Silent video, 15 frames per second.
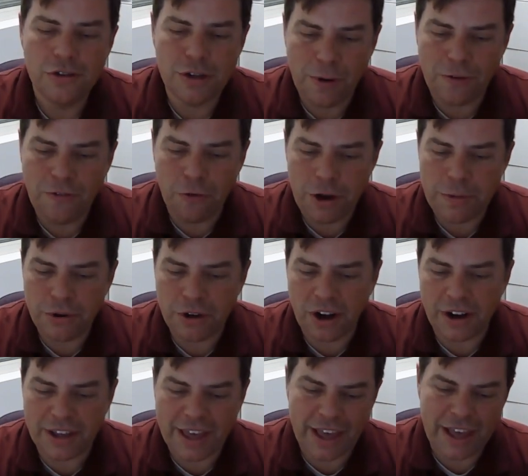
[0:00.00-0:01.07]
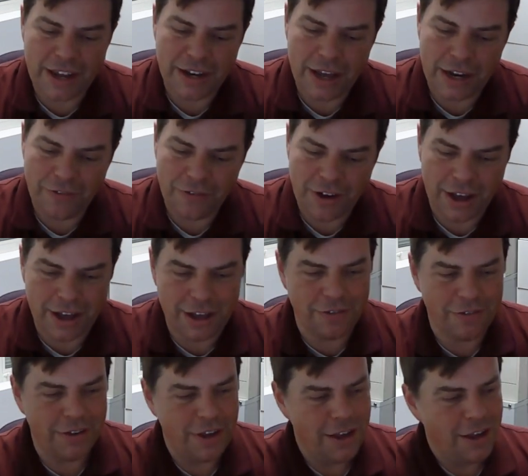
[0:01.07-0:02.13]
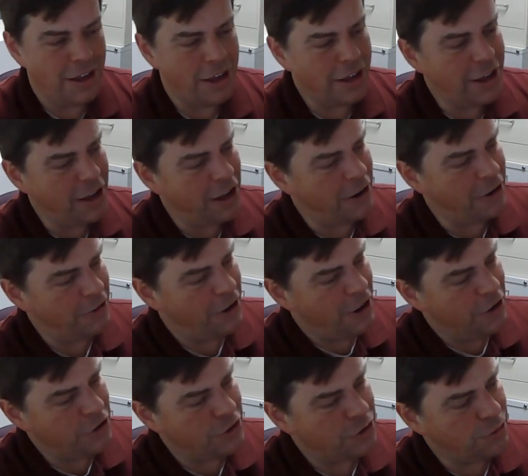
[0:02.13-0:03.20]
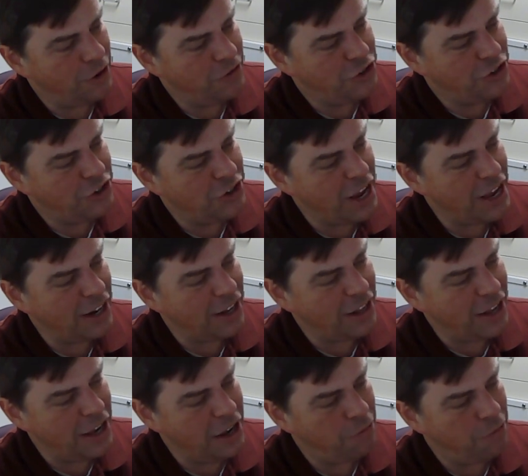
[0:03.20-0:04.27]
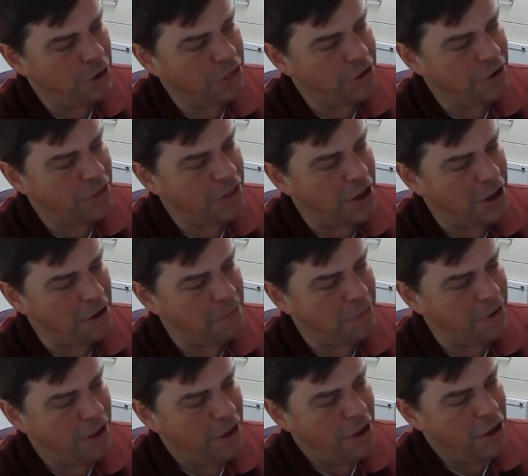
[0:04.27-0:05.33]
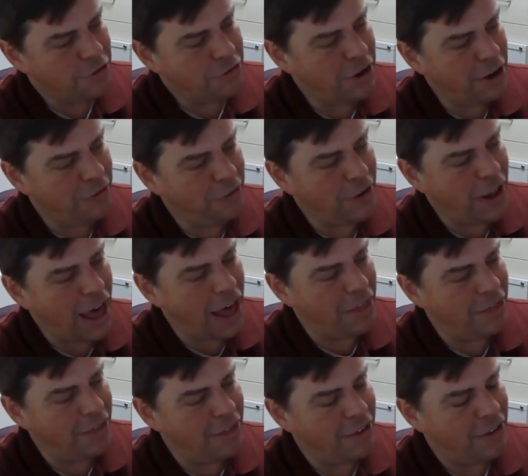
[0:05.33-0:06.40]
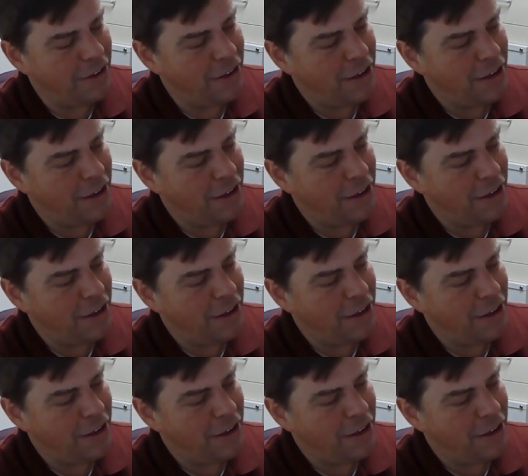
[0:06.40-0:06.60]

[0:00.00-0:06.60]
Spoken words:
So before you put on a KN95, again, just sort of gently with your thumb, try to flatten